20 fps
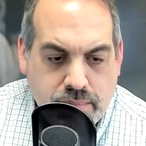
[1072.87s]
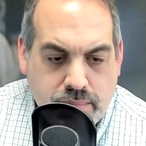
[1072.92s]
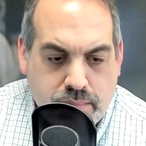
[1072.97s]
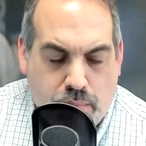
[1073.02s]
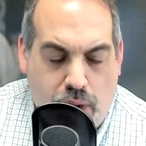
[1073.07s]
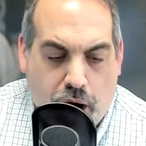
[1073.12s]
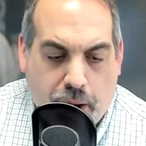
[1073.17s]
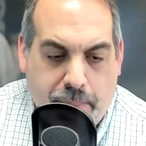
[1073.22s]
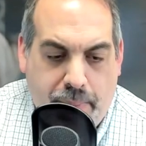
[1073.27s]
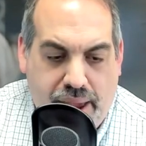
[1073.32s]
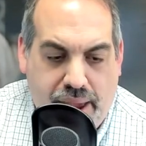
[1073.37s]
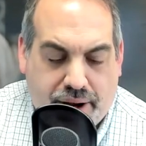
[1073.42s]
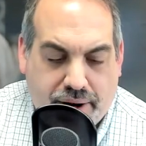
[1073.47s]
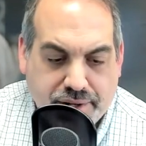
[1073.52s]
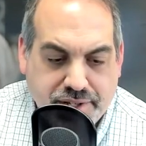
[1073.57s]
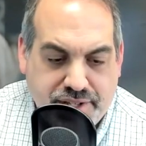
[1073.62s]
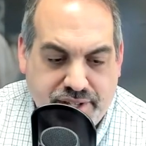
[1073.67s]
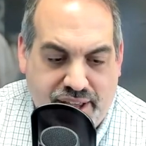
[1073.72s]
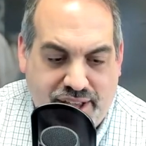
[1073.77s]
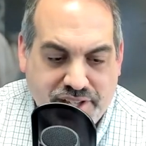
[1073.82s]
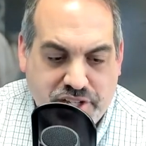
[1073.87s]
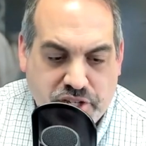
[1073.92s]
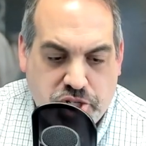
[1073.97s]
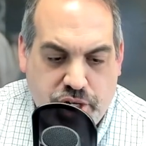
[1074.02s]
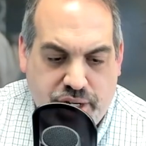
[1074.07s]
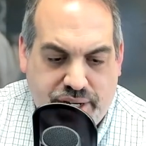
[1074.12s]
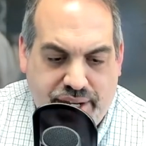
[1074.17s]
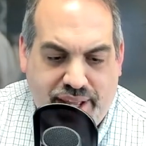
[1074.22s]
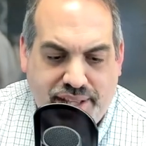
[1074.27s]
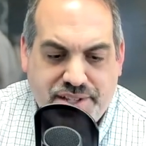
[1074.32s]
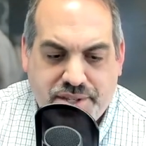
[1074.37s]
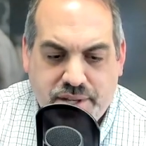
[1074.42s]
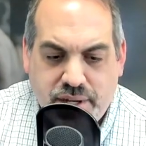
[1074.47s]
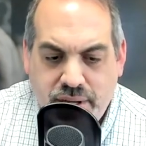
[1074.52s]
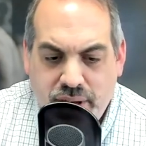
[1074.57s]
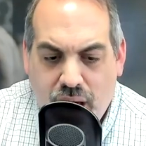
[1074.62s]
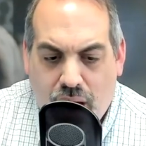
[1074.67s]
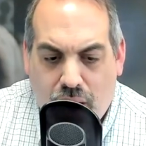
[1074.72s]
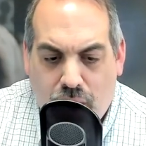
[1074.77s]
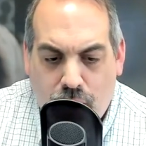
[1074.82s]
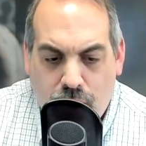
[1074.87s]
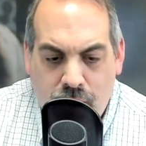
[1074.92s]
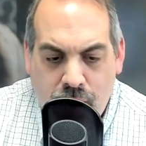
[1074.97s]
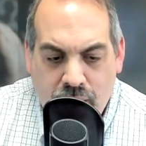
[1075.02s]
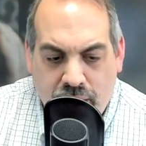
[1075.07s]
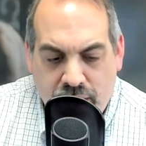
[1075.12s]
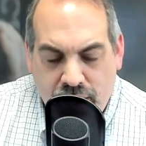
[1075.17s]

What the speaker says: Mark Baker says she needs to know